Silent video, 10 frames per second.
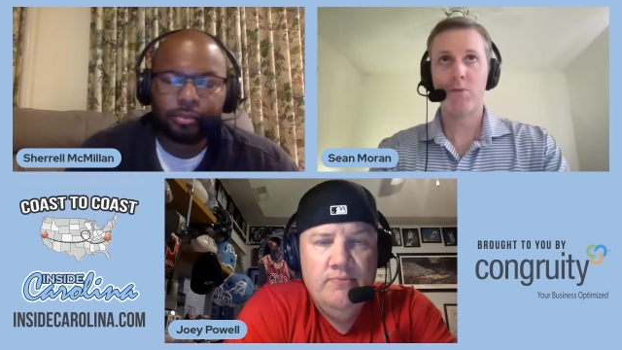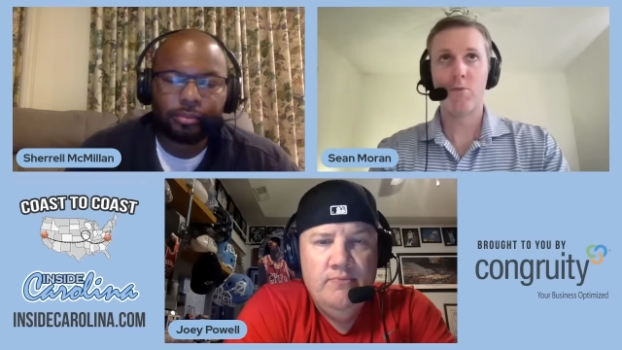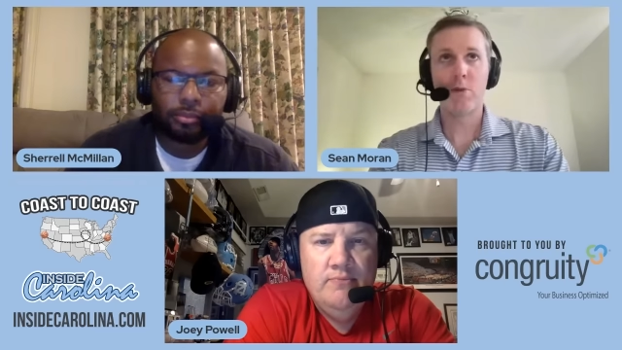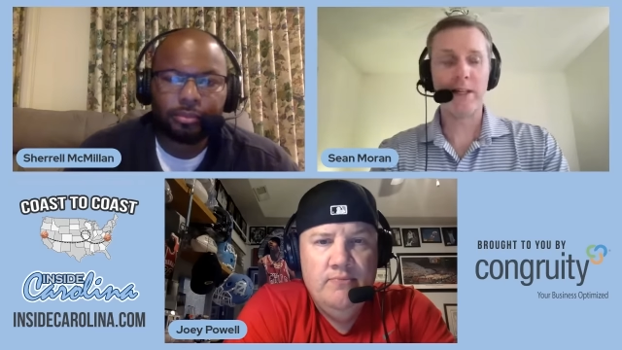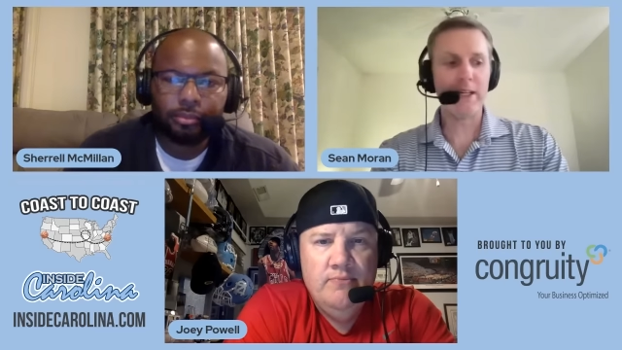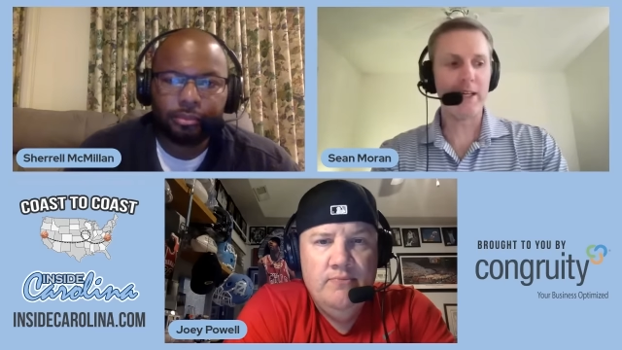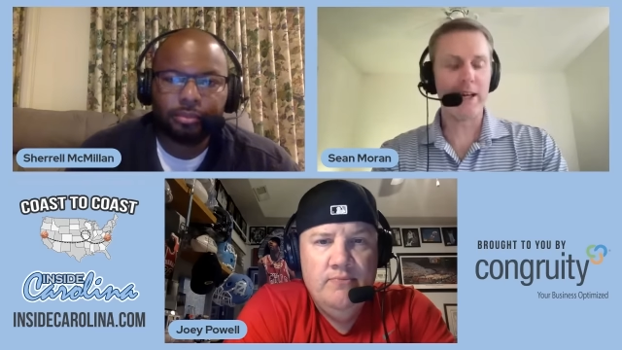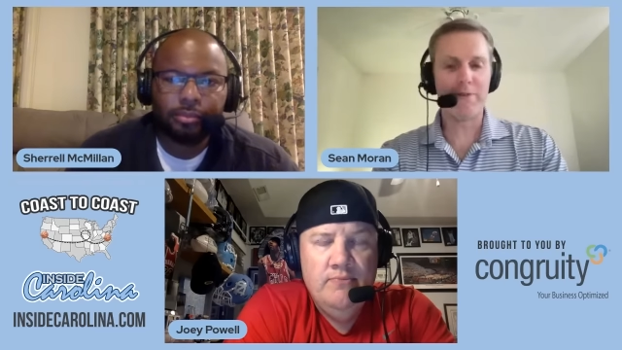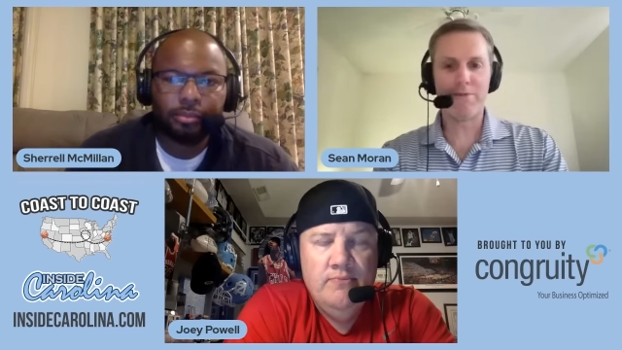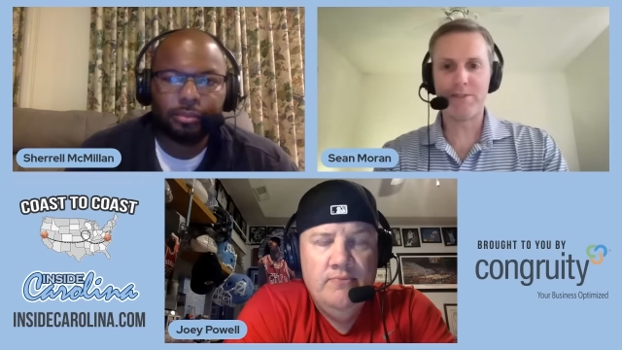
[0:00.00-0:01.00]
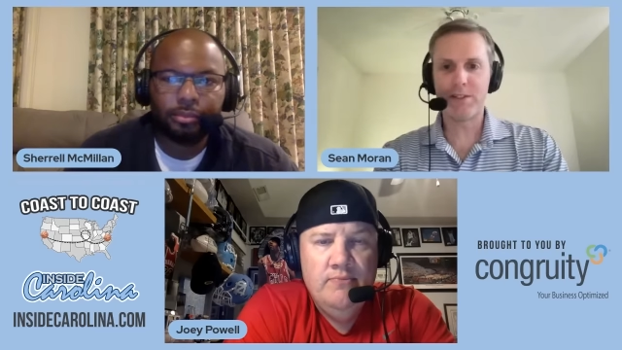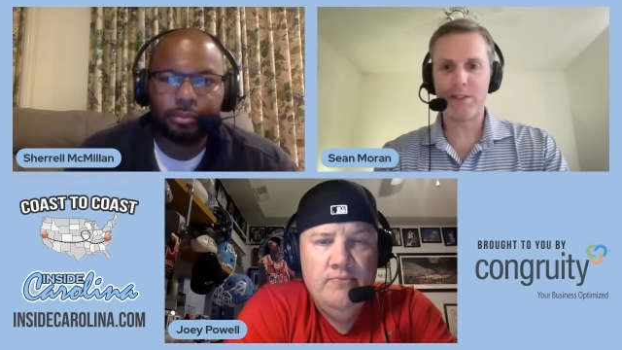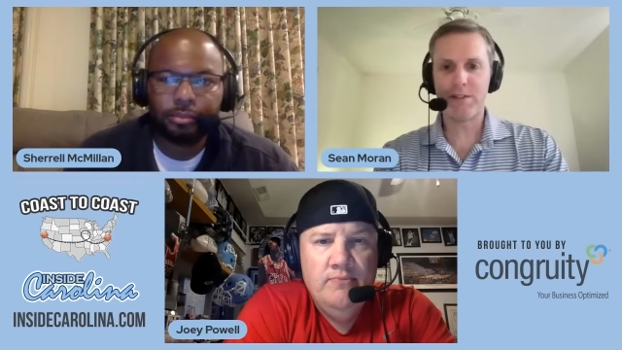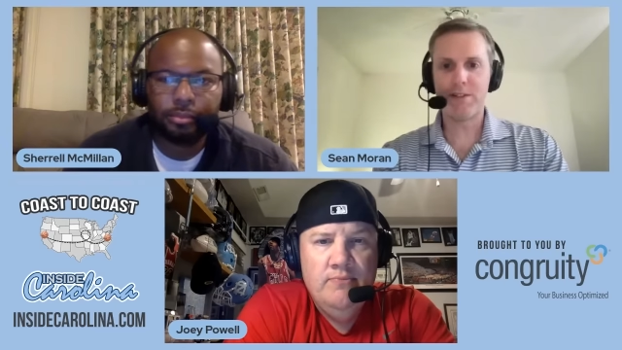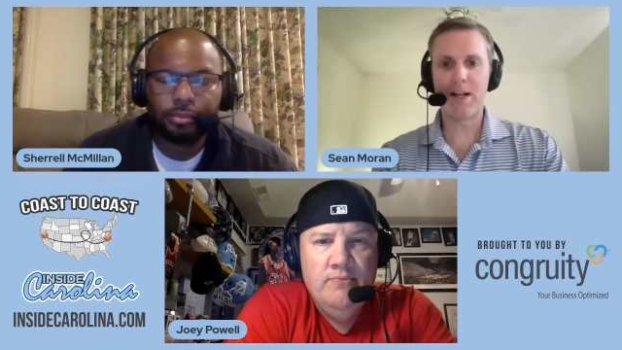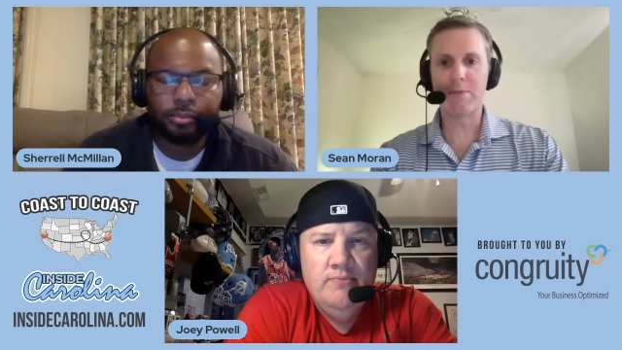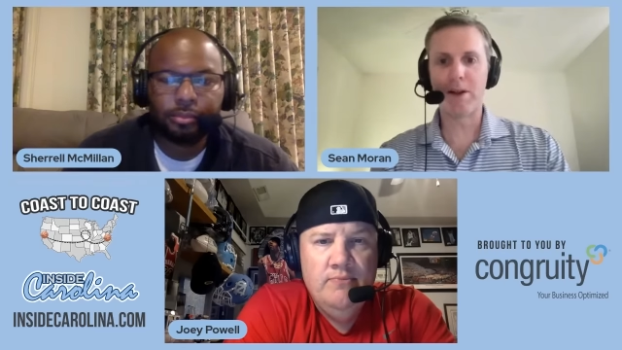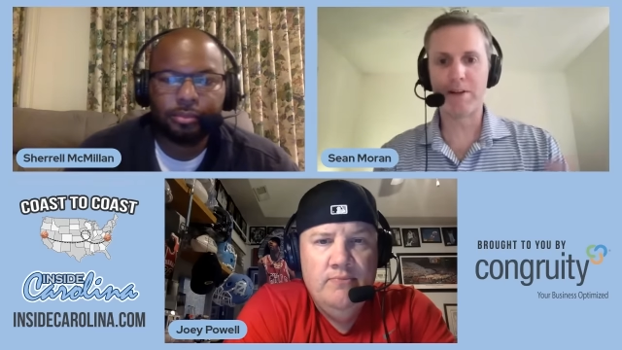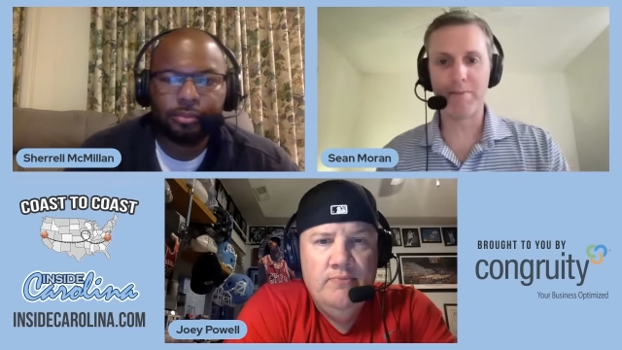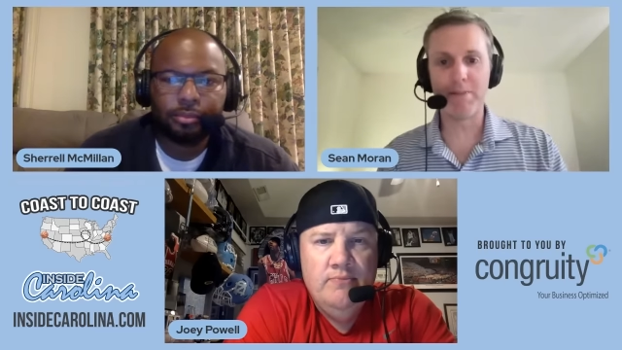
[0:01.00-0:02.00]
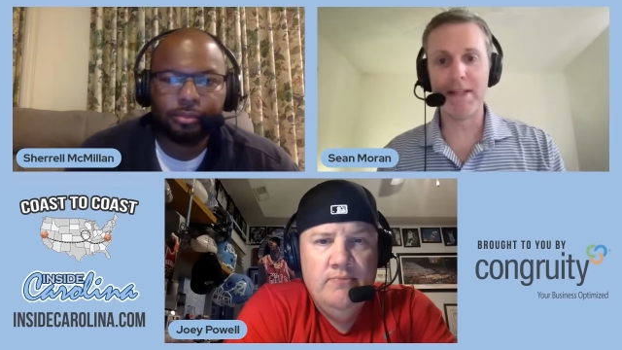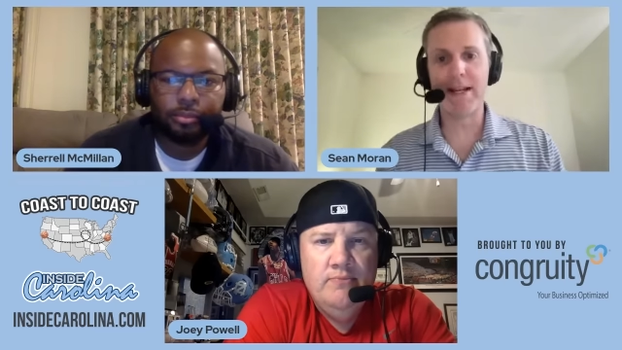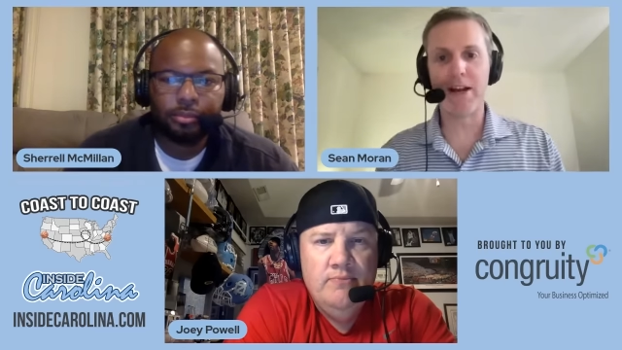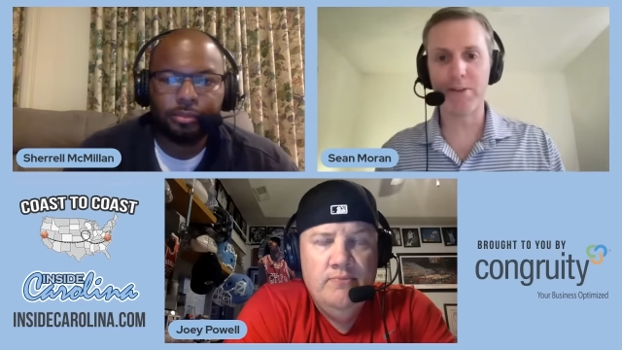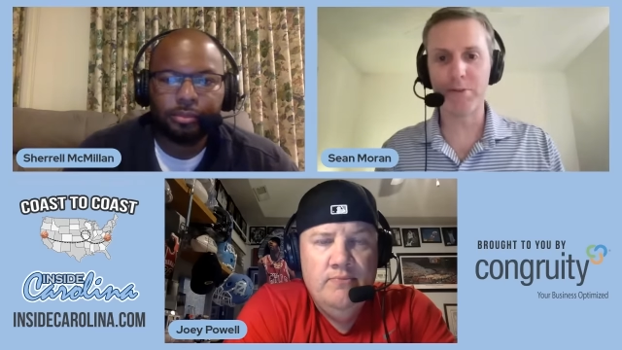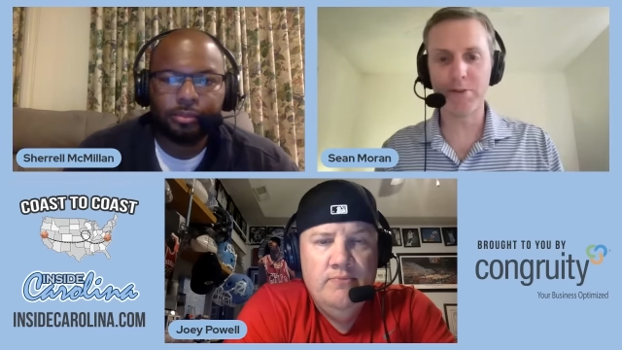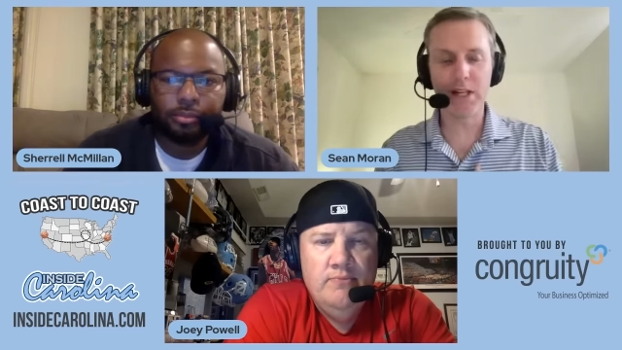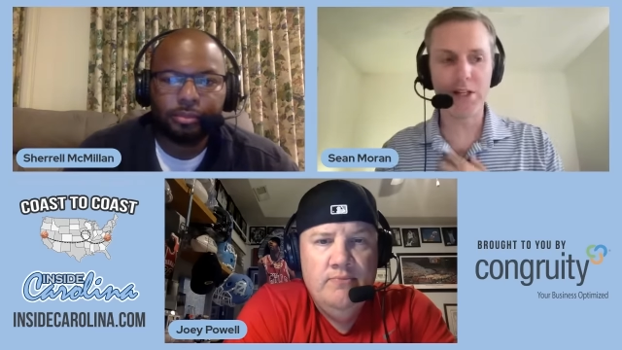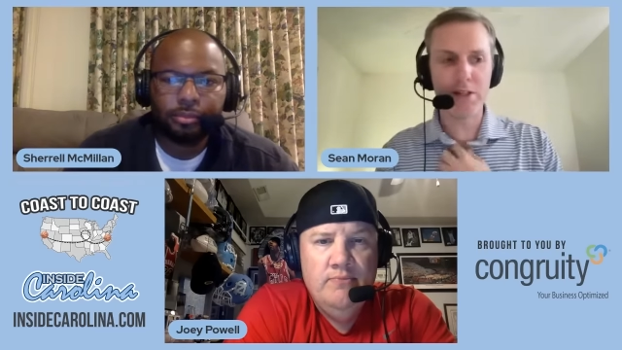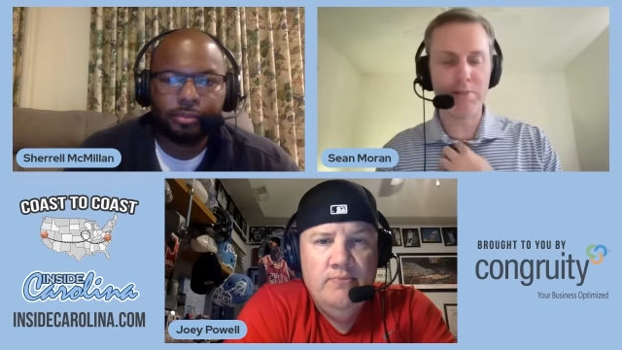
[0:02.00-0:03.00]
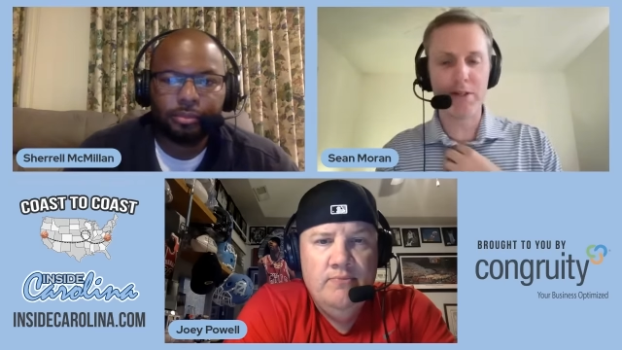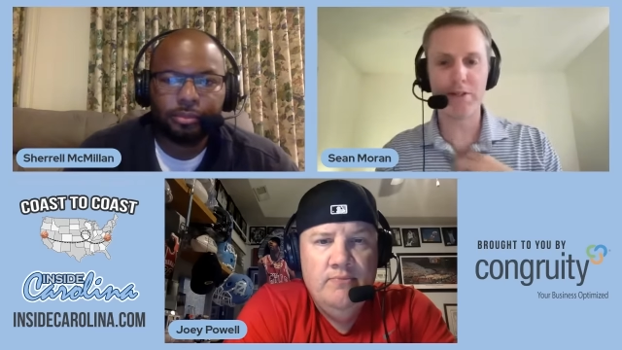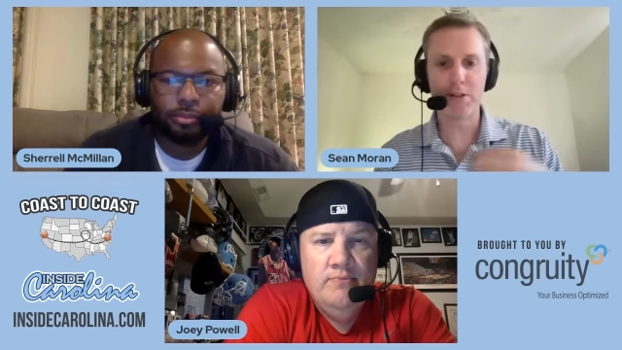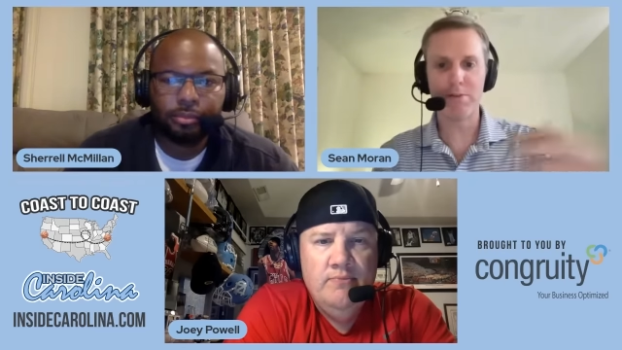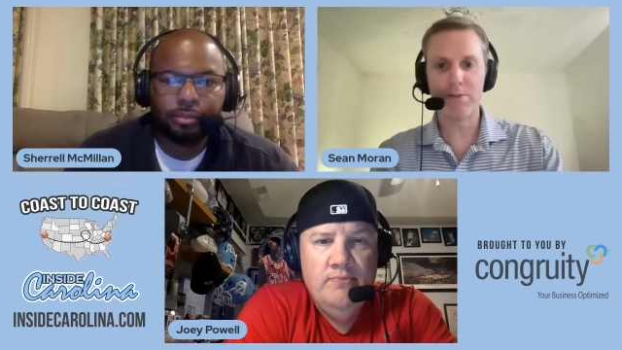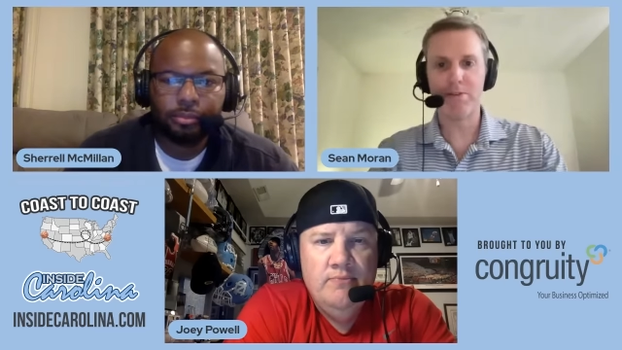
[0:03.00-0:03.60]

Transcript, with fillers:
Speaker 1: we have talked about him being out of the rotation, but in terms